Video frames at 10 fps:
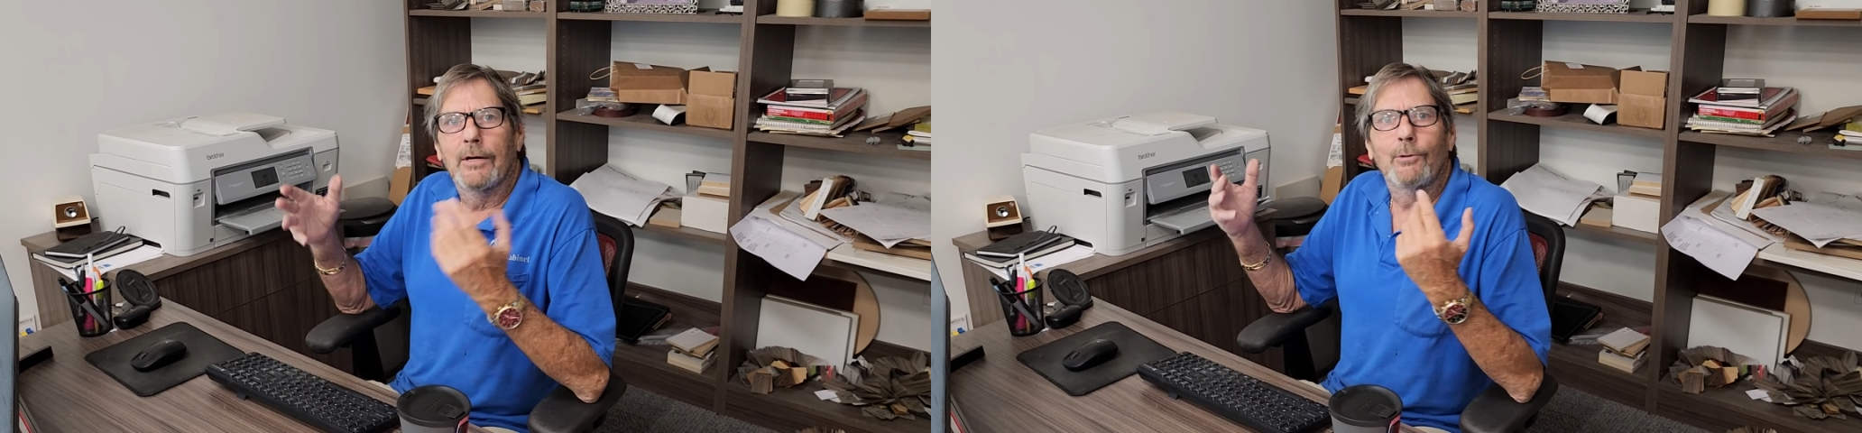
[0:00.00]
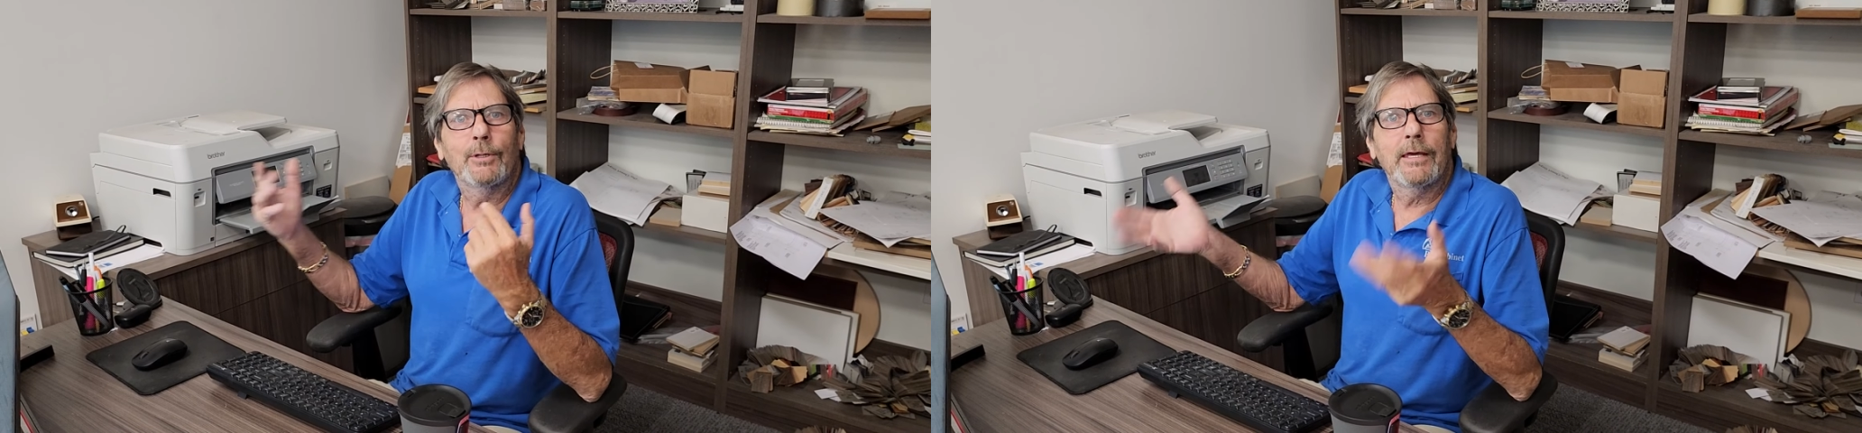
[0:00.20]

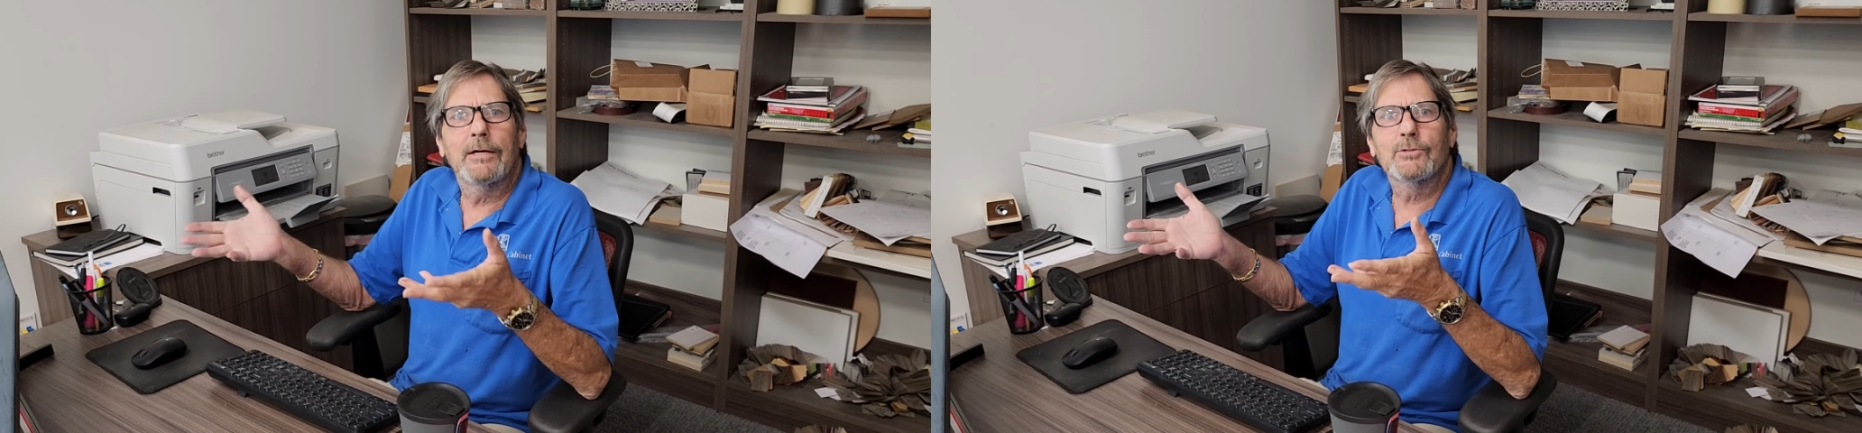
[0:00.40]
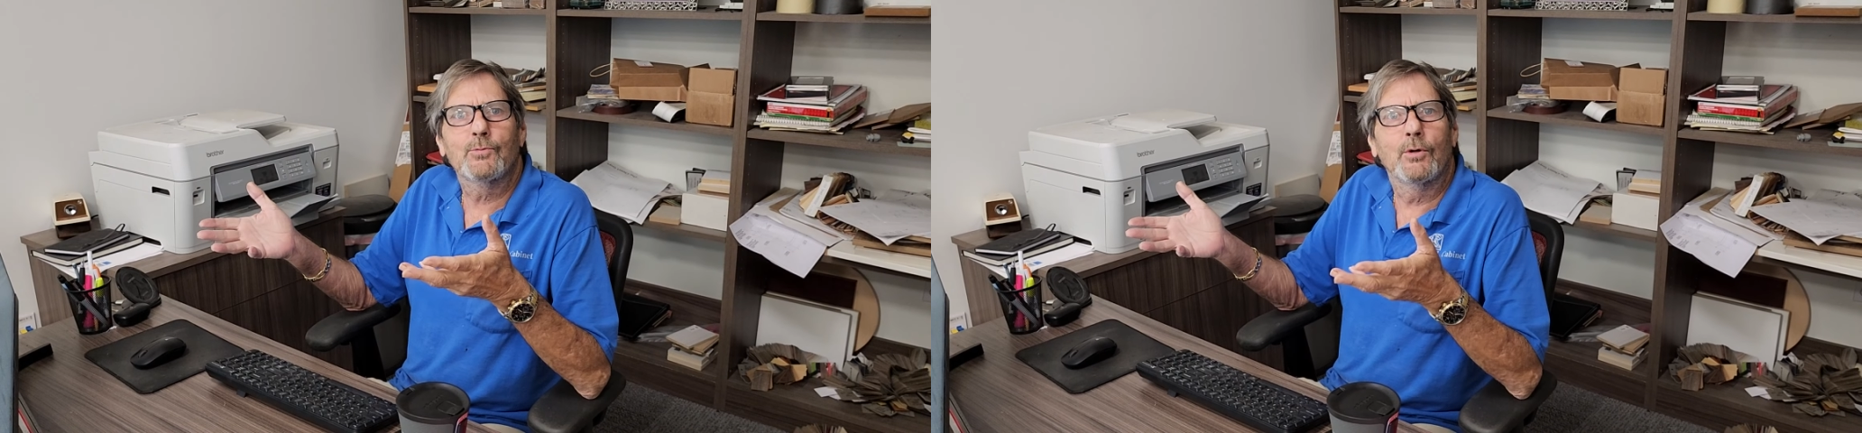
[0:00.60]
only
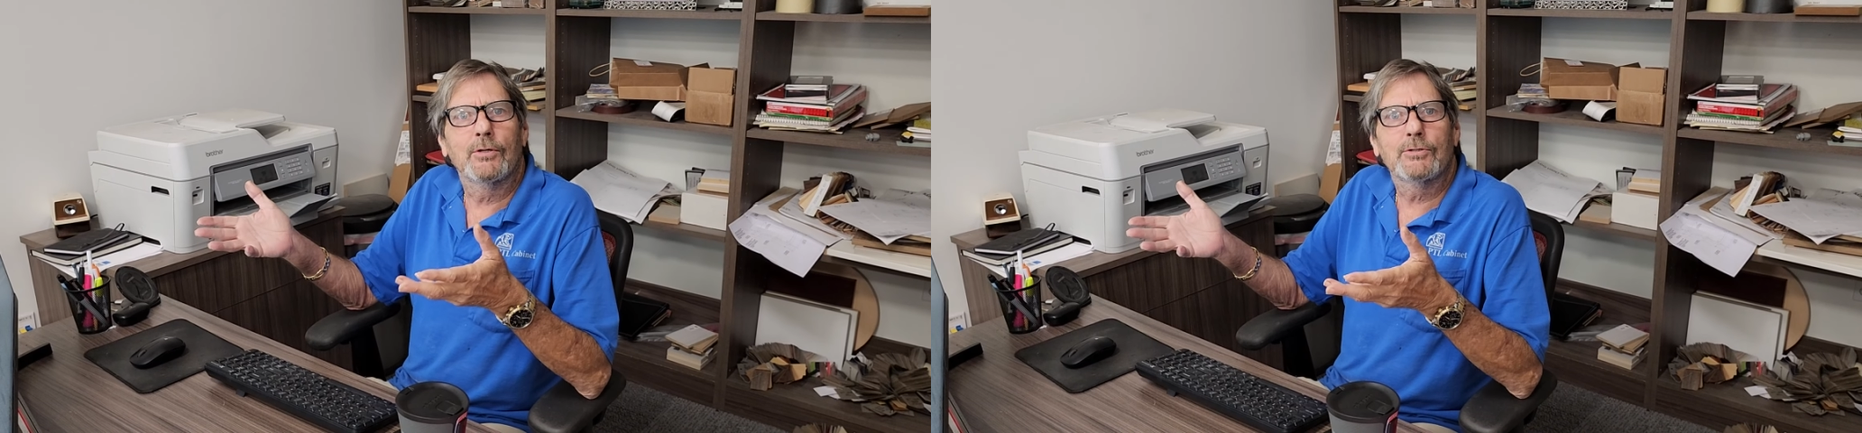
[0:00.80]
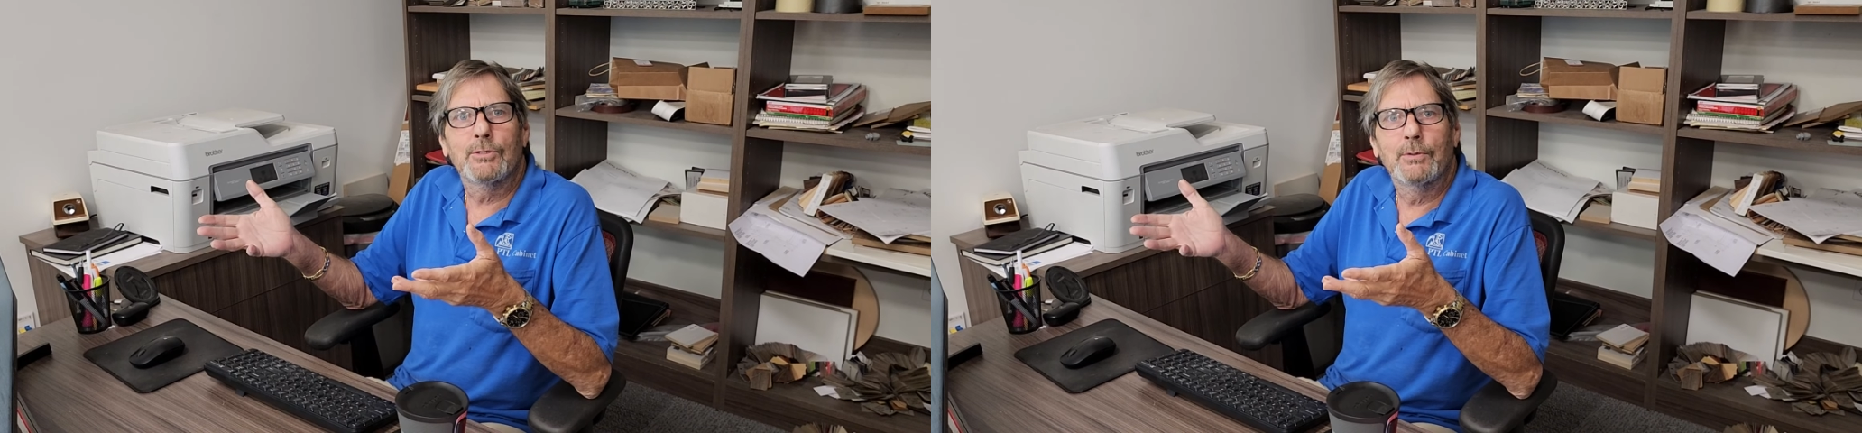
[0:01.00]
has 1
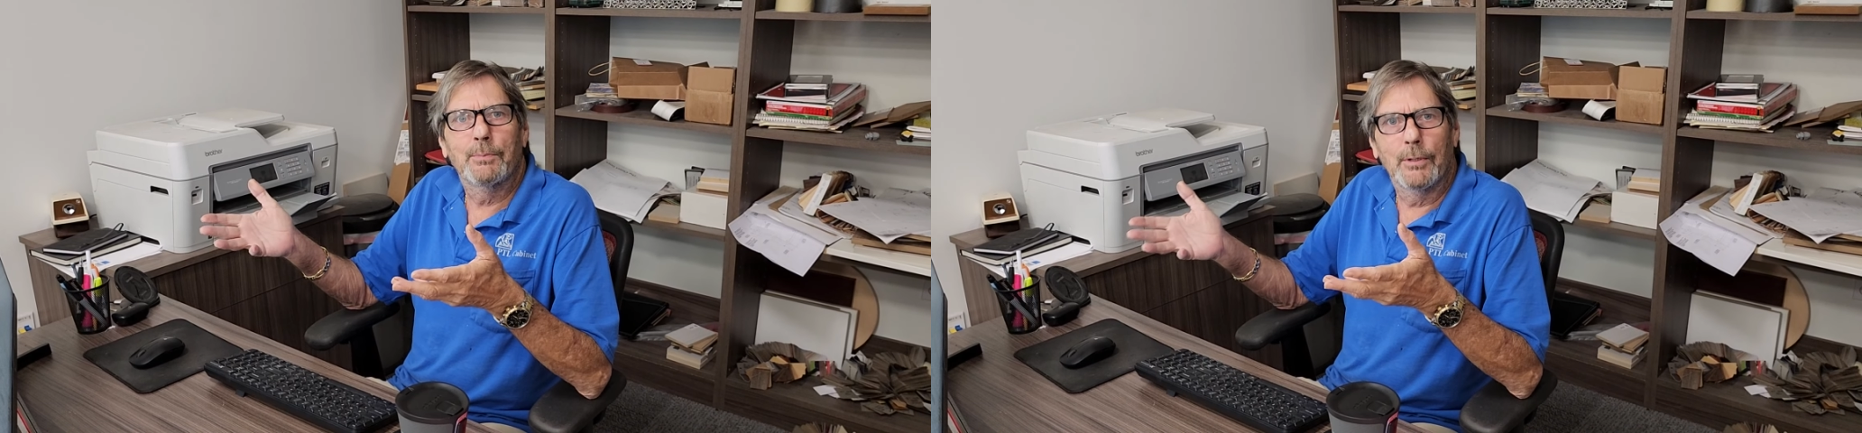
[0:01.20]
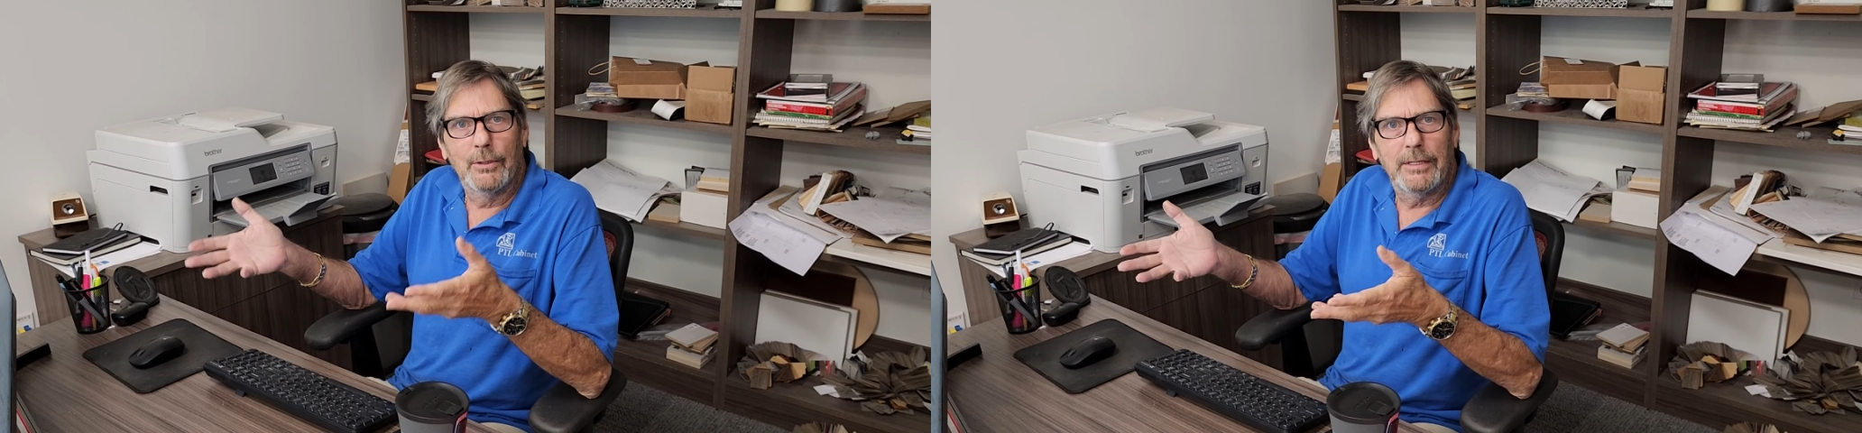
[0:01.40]
or 2
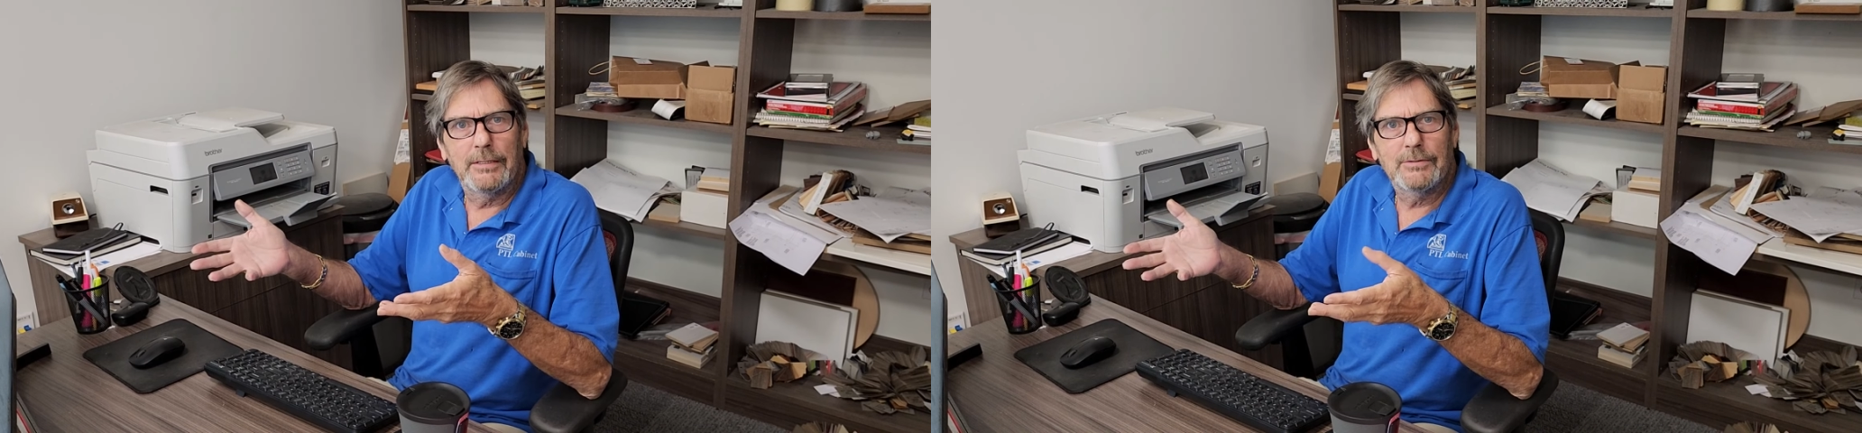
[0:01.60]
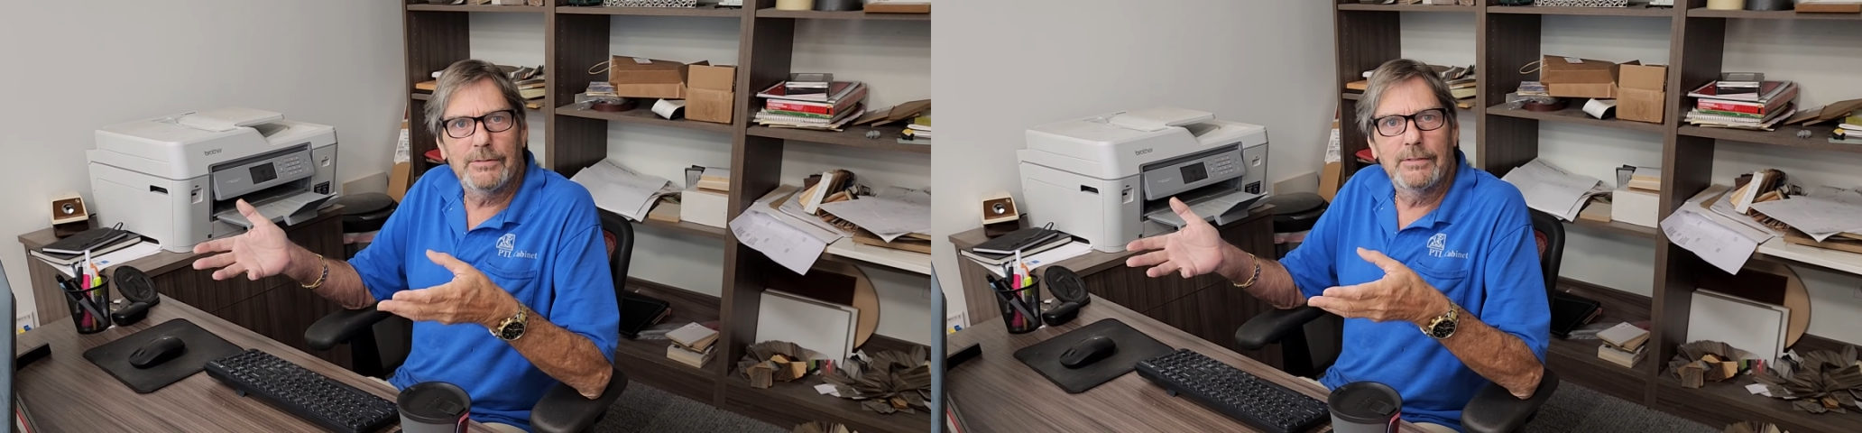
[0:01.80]

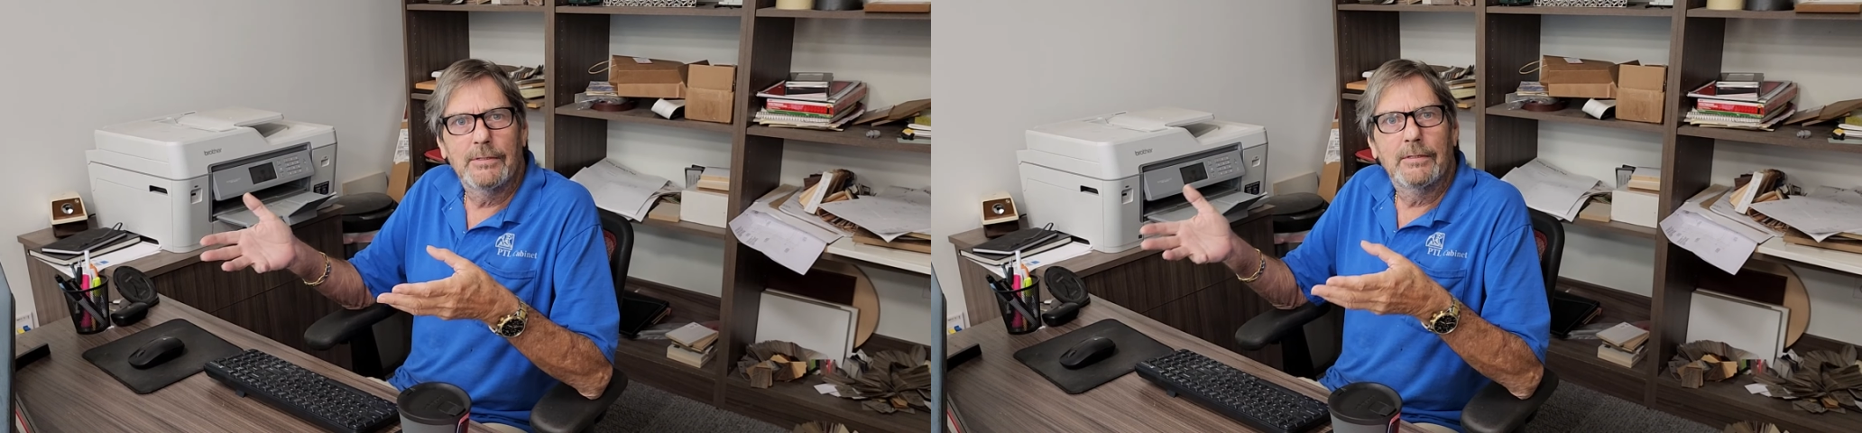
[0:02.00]
employees,